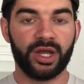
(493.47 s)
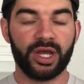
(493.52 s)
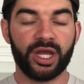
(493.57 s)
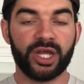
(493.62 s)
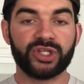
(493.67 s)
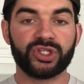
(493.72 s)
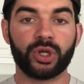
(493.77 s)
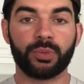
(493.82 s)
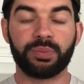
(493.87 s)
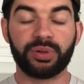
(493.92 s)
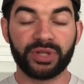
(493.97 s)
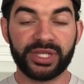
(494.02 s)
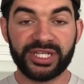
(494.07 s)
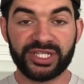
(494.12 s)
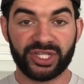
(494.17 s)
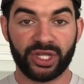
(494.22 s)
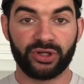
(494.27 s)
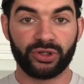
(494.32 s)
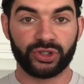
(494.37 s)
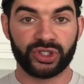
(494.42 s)
So please
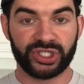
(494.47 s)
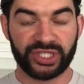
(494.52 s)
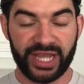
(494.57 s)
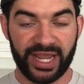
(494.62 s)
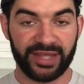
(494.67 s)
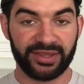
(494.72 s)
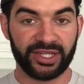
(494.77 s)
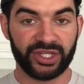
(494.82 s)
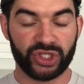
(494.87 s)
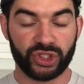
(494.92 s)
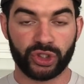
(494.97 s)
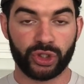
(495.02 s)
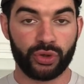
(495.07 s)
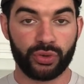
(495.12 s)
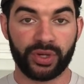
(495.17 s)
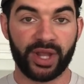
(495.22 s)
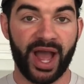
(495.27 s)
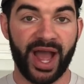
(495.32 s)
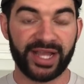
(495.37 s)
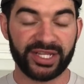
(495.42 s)
understand this too,
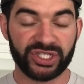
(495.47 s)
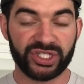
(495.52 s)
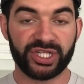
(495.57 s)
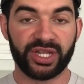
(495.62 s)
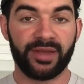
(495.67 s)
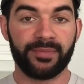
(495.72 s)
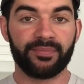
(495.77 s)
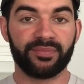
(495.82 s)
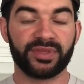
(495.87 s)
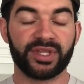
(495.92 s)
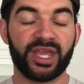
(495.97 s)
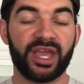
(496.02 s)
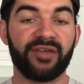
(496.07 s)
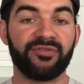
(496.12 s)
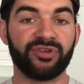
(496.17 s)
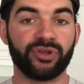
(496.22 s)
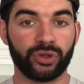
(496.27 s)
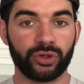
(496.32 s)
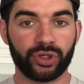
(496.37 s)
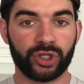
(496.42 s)
guys. If
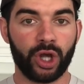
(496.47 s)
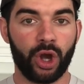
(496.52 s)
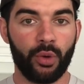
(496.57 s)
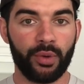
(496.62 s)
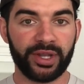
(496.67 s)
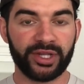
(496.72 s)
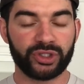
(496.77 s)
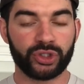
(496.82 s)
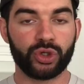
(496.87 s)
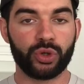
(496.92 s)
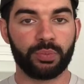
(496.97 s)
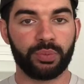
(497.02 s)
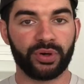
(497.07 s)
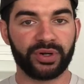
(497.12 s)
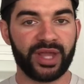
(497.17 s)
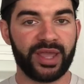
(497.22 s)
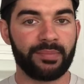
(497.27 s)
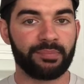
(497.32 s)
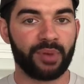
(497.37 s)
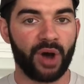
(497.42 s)
you're going to put
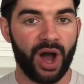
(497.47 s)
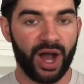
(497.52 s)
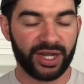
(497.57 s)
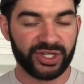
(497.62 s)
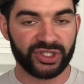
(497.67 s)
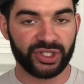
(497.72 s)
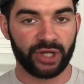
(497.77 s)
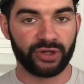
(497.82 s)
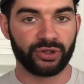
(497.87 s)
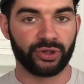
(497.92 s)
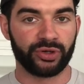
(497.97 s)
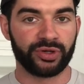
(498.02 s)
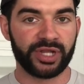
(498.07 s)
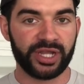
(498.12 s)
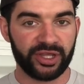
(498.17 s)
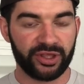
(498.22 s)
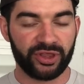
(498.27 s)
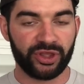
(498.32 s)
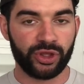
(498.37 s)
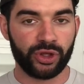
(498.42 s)
a box
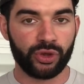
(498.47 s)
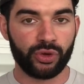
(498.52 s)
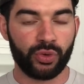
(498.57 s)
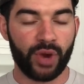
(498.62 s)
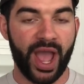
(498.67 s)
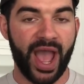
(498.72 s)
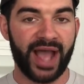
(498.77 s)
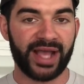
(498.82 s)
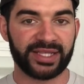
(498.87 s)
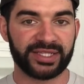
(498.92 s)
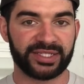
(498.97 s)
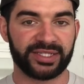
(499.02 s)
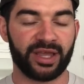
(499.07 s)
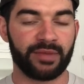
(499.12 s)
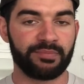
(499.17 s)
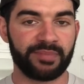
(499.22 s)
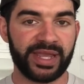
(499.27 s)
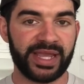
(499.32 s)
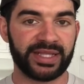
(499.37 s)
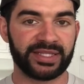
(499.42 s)
underneath you as a
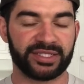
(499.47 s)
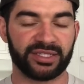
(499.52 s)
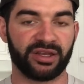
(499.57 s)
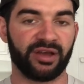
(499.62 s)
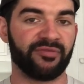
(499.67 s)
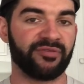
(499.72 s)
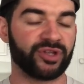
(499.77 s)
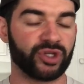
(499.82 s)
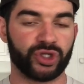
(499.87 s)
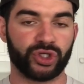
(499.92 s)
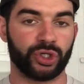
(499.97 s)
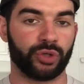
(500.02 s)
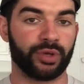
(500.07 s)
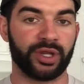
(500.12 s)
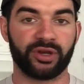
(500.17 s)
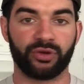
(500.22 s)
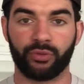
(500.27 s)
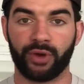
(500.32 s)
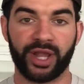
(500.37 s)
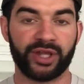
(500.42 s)
means of
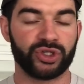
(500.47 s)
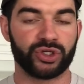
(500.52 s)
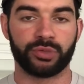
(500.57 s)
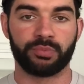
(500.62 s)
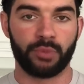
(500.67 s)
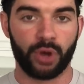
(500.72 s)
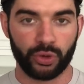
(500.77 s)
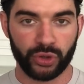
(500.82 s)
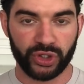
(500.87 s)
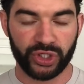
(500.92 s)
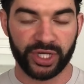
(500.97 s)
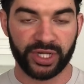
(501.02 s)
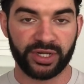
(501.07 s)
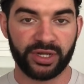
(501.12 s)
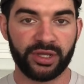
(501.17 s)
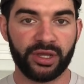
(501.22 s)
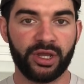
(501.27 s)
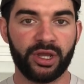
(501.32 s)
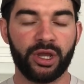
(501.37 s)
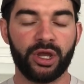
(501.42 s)
ensuring range of
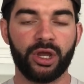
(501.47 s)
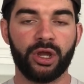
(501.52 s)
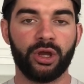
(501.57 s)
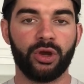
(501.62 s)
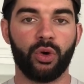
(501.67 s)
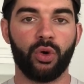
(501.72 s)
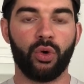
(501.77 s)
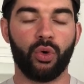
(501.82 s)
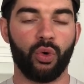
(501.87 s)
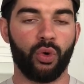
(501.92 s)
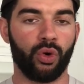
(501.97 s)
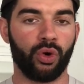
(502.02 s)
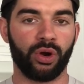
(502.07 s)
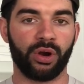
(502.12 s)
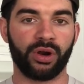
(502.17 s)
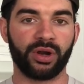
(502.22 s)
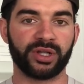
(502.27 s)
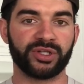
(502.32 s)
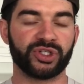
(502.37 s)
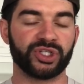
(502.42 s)
motion
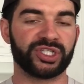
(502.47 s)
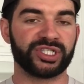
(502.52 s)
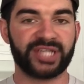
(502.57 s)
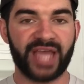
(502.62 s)
or just